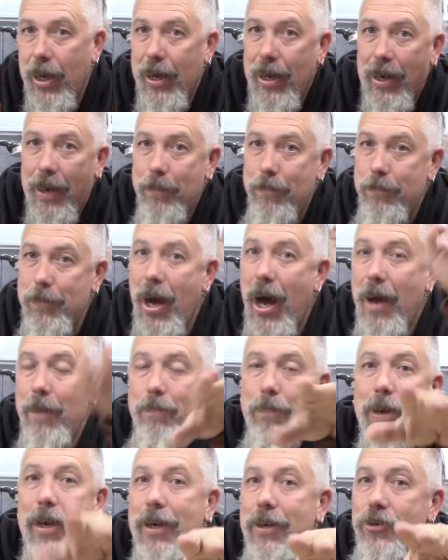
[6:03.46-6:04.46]
and I'm
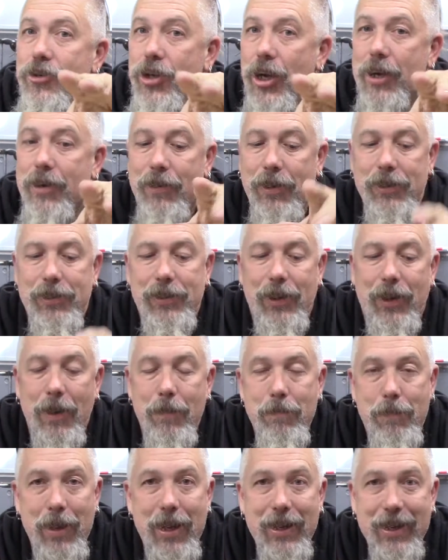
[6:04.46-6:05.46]
not being generous here.
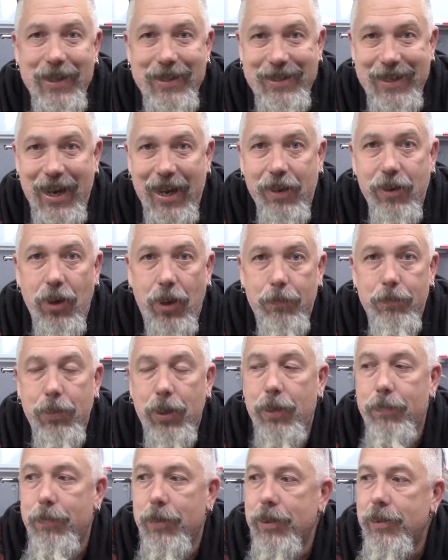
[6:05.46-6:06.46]
I'm being a dick on
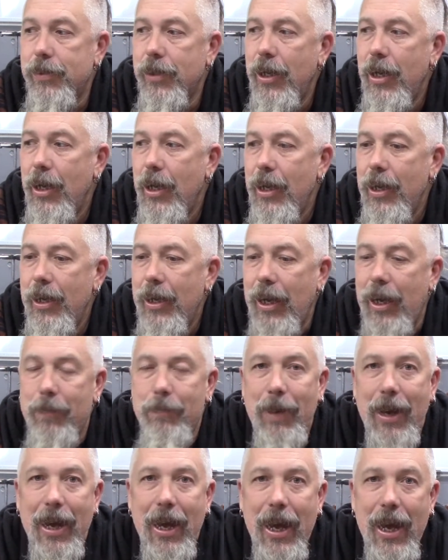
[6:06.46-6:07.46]
purpose. In
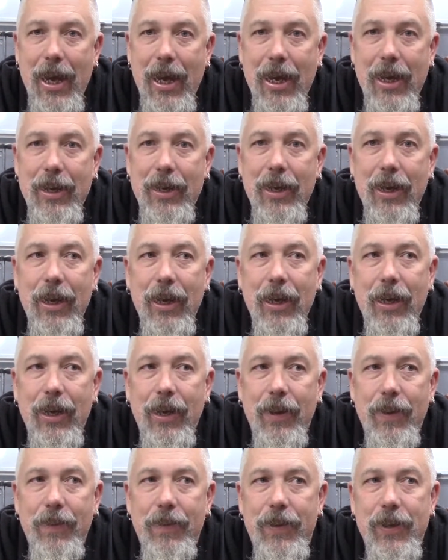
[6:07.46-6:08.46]
my head,
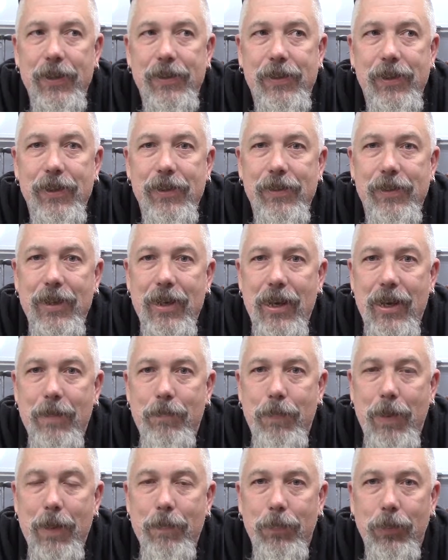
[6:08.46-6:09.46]
this is the
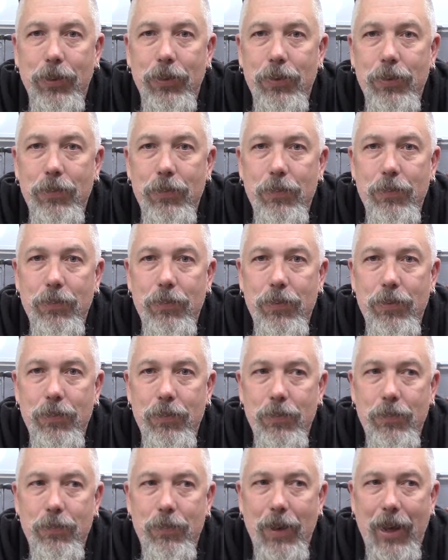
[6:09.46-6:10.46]
people
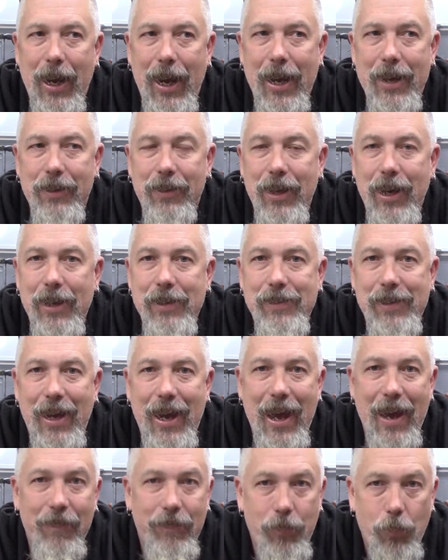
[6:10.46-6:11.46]
who analyze
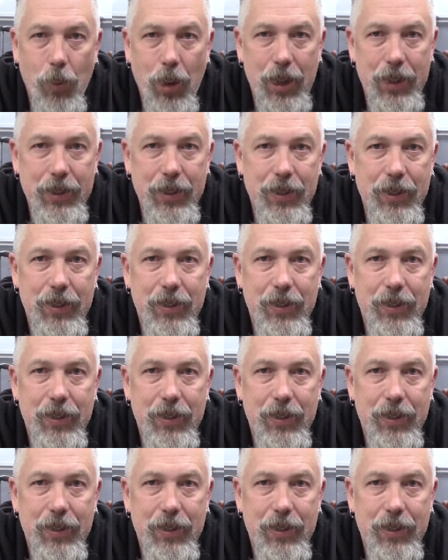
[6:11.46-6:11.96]
F1